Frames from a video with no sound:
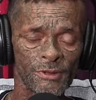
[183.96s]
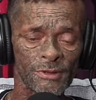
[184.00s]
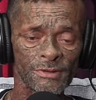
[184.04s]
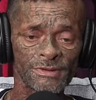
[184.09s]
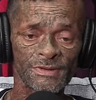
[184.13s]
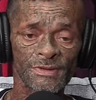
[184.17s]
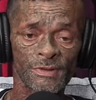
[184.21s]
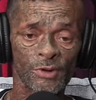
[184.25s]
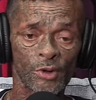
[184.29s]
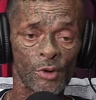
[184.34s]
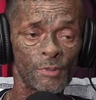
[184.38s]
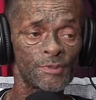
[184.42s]

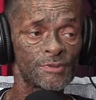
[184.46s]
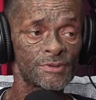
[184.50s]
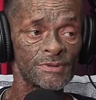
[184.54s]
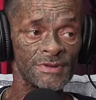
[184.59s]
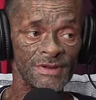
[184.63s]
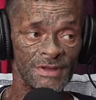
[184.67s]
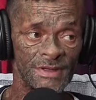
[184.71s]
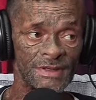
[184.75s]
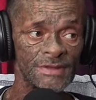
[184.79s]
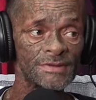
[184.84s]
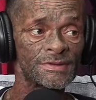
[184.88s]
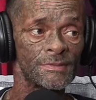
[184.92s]
those groups
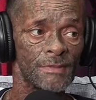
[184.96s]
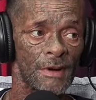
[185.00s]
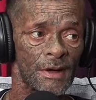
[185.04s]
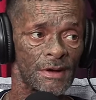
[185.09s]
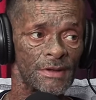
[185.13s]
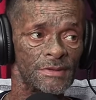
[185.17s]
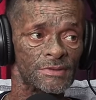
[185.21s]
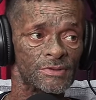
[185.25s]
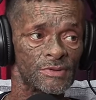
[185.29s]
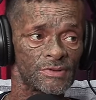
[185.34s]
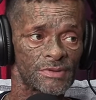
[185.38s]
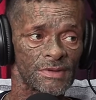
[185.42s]
needs
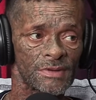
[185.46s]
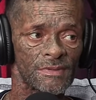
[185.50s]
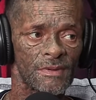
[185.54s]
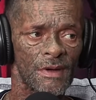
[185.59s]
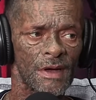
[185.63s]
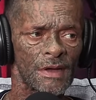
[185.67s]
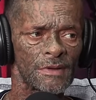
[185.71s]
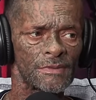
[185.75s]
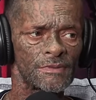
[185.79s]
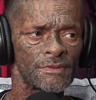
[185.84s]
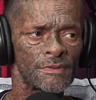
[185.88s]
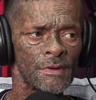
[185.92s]
money to
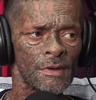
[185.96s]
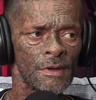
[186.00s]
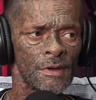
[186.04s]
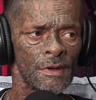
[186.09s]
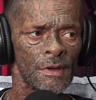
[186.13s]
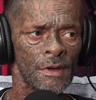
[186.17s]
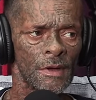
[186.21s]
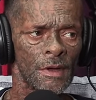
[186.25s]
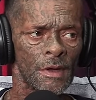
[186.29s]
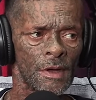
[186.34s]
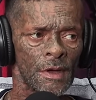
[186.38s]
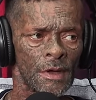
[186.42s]
survive.
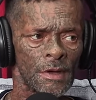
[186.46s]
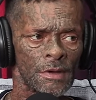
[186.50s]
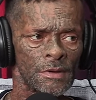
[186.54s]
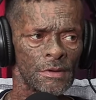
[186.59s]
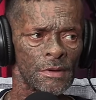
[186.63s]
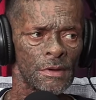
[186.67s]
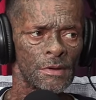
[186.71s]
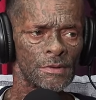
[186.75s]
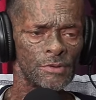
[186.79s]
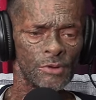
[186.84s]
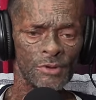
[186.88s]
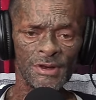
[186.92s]

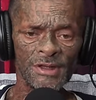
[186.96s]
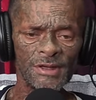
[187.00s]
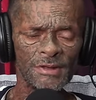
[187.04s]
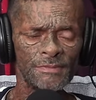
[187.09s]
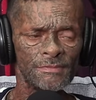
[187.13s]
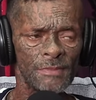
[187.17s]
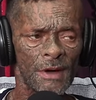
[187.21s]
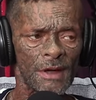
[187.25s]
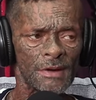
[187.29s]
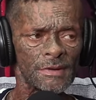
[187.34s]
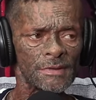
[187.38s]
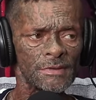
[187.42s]
You
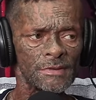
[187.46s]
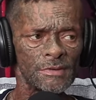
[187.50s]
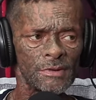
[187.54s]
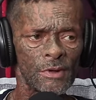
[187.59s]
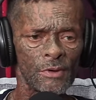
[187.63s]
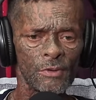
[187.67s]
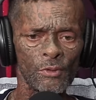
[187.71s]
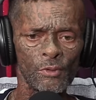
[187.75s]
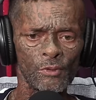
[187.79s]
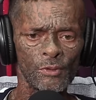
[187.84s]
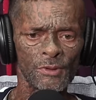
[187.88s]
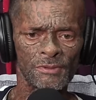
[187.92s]
need money. You
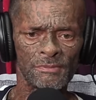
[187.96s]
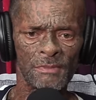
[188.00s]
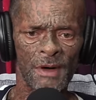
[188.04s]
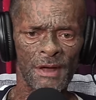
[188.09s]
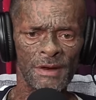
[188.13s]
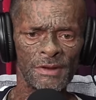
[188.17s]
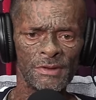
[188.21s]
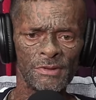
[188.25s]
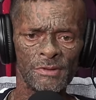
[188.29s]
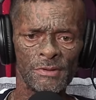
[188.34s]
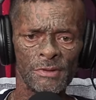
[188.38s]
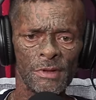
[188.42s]
know, with
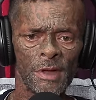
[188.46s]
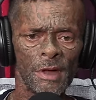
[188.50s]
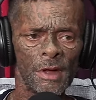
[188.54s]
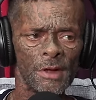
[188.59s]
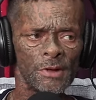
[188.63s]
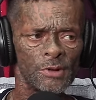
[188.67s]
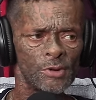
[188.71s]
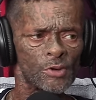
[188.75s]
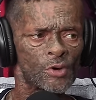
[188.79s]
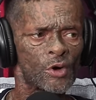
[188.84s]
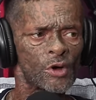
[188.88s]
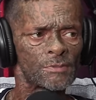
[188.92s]
money,
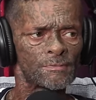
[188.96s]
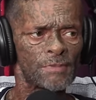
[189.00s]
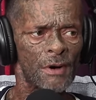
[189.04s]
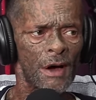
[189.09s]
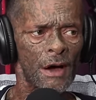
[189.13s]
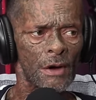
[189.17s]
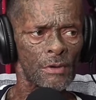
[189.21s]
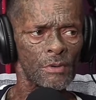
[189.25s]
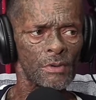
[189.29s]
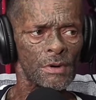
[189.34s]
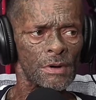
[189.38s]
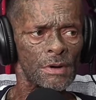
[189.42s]
you got
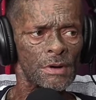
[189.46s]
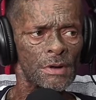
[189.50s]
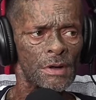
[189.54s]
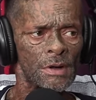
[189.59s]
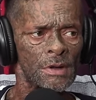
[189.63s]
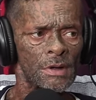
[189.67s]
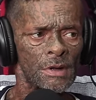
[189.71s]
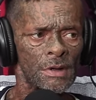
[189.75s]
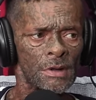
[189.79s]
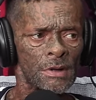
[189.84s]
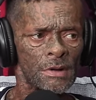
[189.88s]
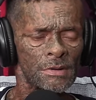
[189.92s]
power.
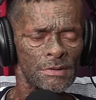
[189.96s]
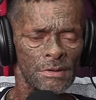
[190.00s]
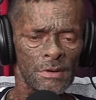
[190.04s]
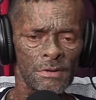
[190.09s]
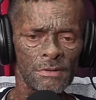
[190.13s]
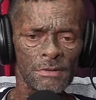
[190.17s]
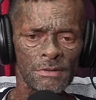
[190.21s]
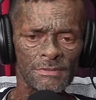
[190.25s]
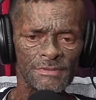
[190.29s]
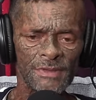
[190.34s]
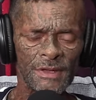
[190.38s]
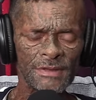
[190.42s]
You
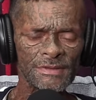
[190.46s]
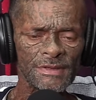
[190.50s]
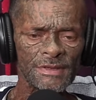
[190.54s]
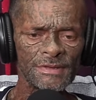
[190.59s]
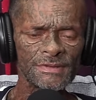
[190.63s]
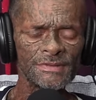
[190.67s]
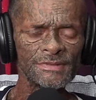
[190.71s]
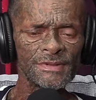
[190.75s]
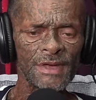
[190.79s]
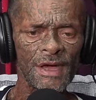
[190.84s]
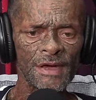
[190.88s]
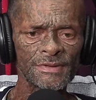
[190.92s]
know, that
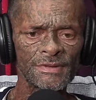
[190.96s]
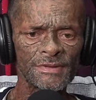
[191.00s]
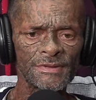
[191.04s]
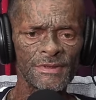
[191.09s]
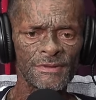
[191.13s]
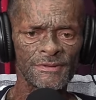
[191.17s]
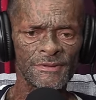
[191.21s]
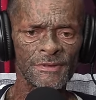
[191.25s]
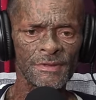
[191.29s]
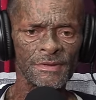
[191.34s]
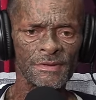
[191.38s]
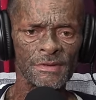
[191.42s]
isn't actually
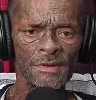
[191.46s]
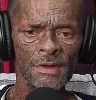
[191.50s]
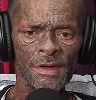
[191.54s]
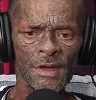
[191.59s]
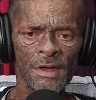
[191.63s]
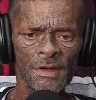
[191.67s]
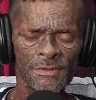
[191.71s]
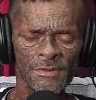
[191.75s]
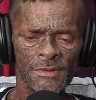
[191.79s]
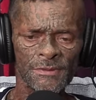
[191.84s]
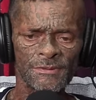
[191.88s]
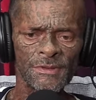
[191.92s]
the thing.
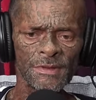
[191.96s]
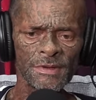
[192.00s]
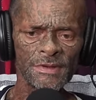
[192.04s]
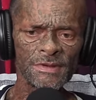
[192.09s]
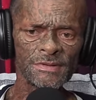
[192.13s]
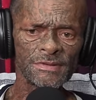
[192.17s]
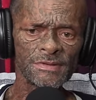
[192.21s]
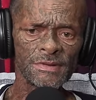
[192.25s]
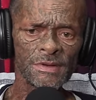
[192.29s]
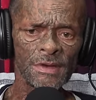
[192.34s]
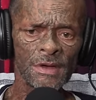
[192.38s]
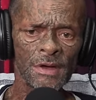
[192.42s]
The thing
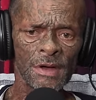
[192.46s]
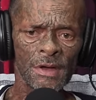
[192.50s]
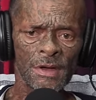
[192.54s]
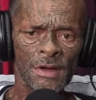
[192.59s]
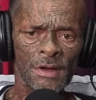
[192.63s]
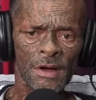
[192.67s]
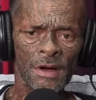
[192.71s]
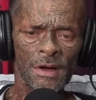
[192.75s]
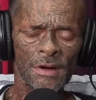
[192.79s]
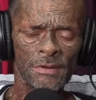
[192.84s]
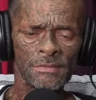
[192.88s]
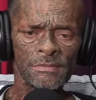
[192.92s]
is,
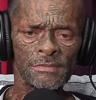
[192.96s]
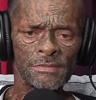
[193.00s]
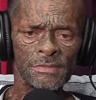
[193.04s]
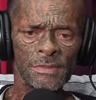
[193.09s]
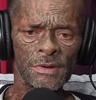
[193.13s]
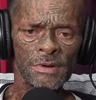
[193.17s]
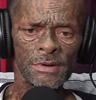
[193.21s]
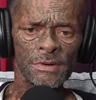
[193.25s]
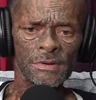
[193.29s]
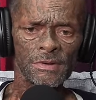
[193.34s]
the